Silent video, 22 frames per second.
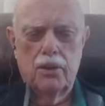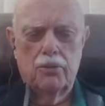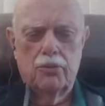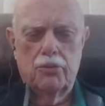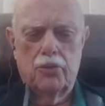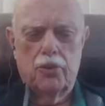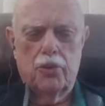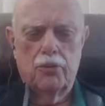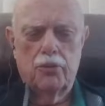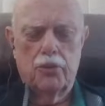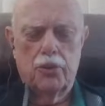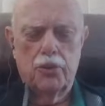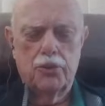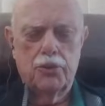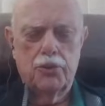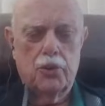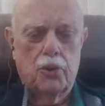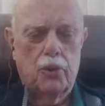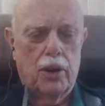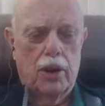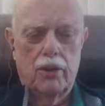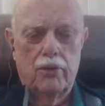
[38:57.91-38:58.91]
4 foot
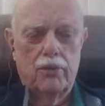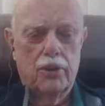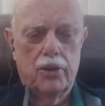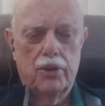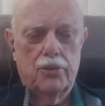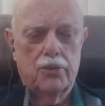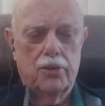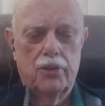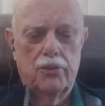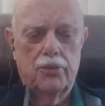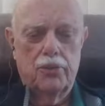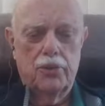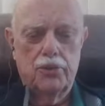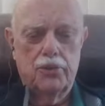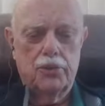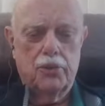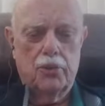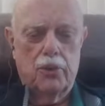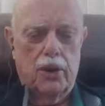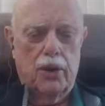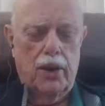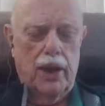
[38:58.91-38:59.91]
square, even a 3 foot
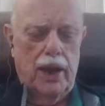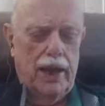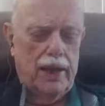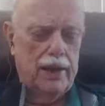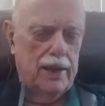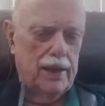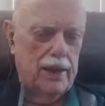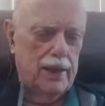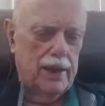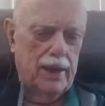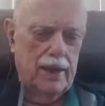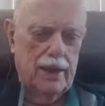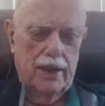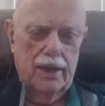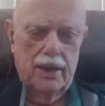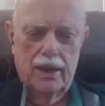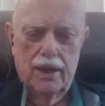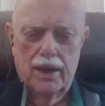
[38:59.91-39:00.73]
square handling